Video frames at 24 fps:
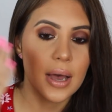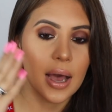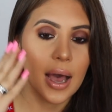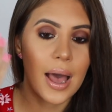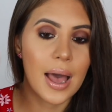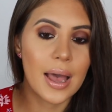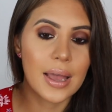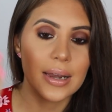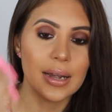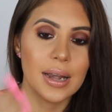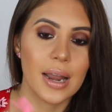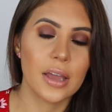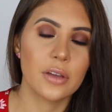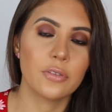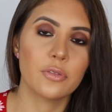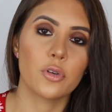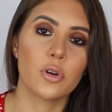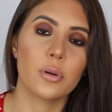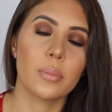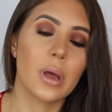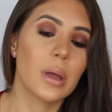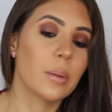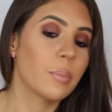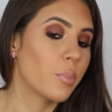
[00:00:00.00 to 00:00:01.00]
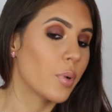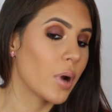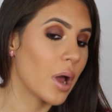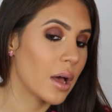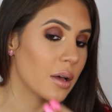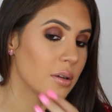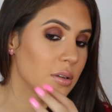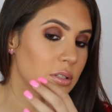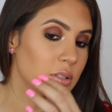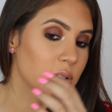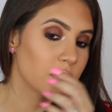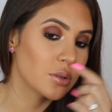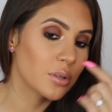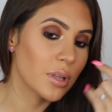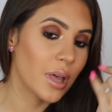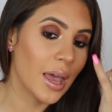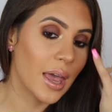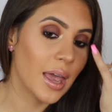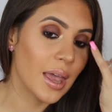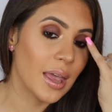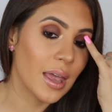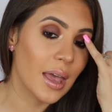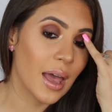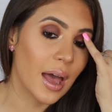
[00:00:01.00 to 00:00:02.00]
highlight for my brows.
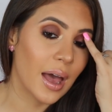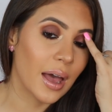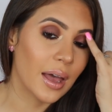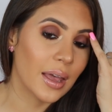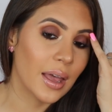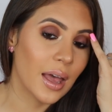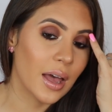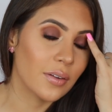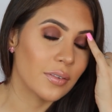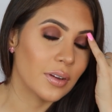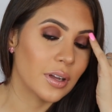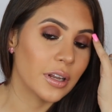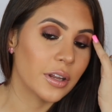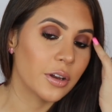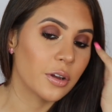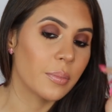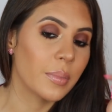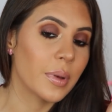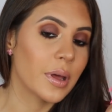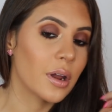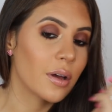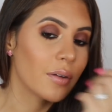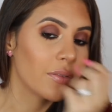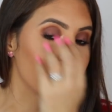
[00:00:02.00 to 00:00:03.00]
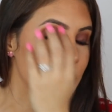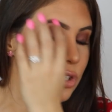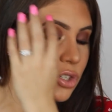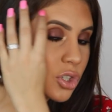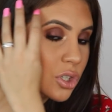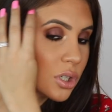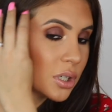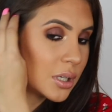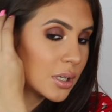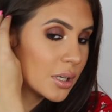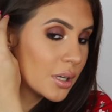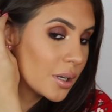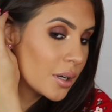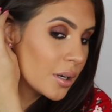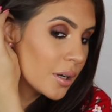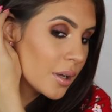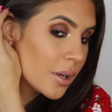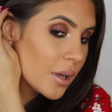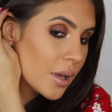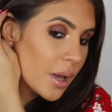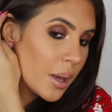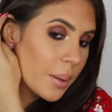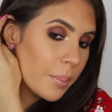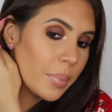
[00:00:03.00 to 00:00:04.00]
Today I have a little bit of a sheen,
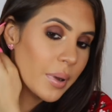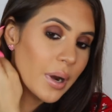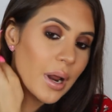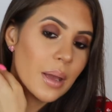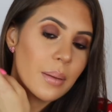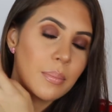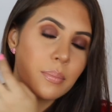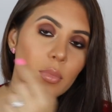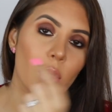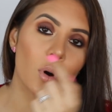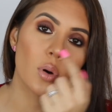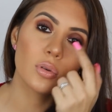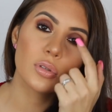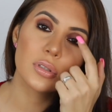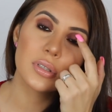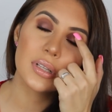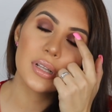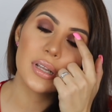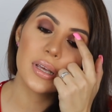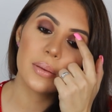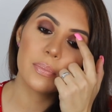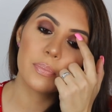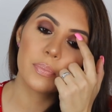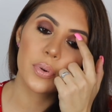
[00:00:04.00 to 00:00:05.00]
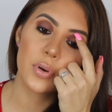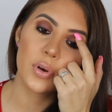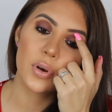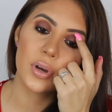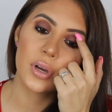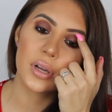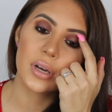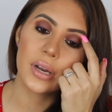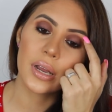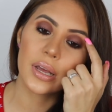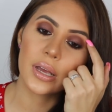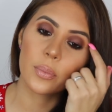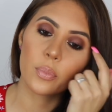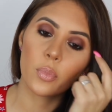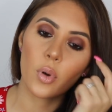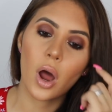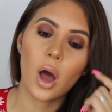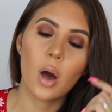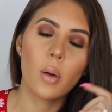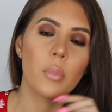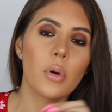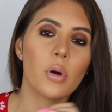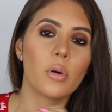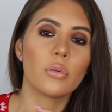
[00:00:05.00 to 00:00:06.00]
but I mostly put like
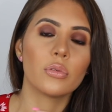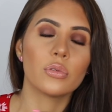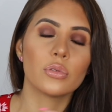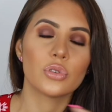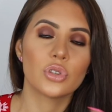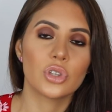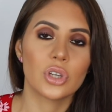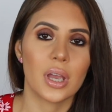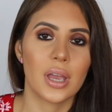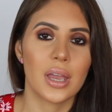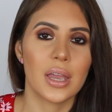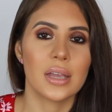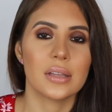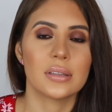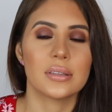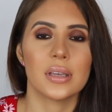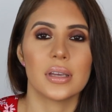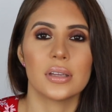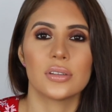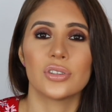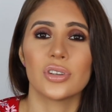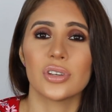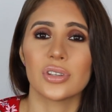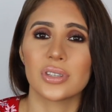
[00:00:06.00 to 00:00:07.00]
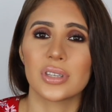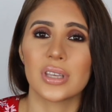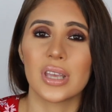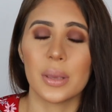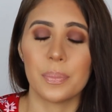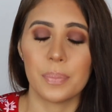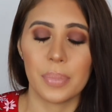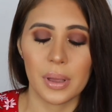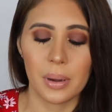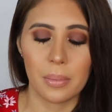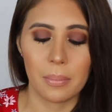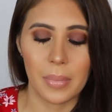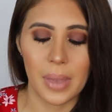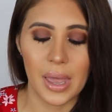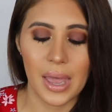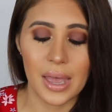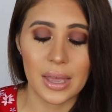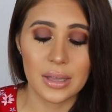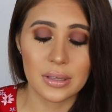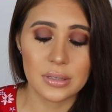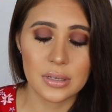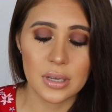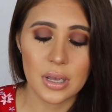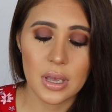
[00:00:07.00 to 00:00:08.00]
brow bone shades and just keep it
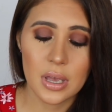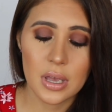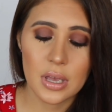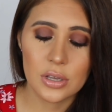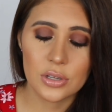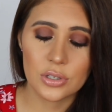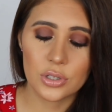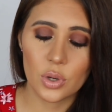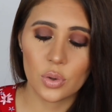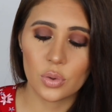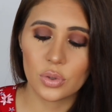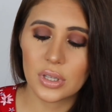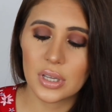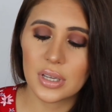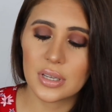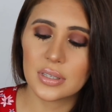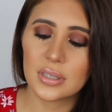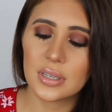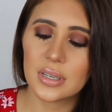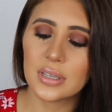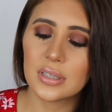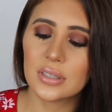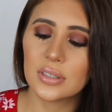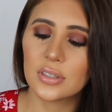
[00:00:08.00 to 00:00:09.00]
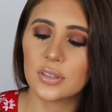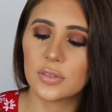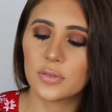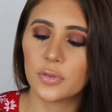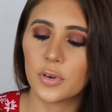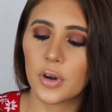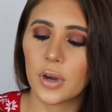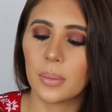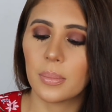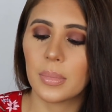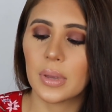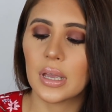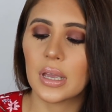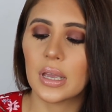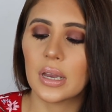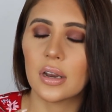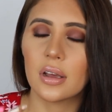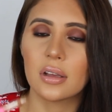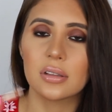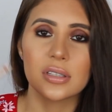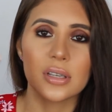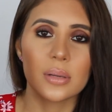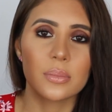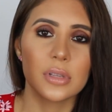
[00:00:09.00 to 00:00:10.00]
matte. So this is for me
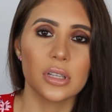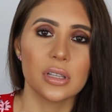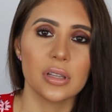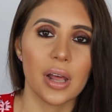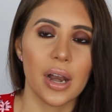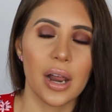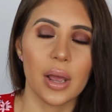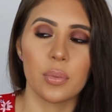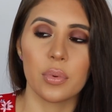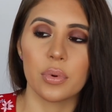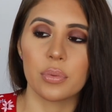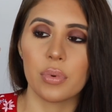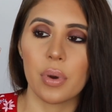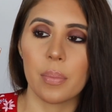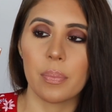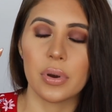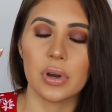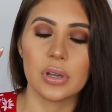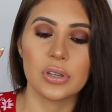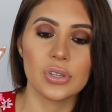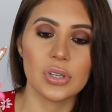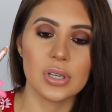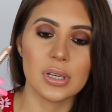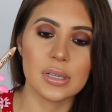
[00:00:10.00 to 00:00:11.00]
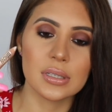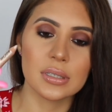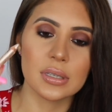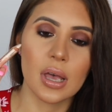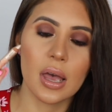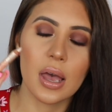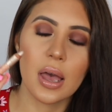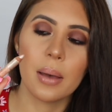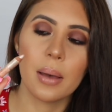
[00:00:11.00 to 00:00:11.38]
not something that I would repurchase,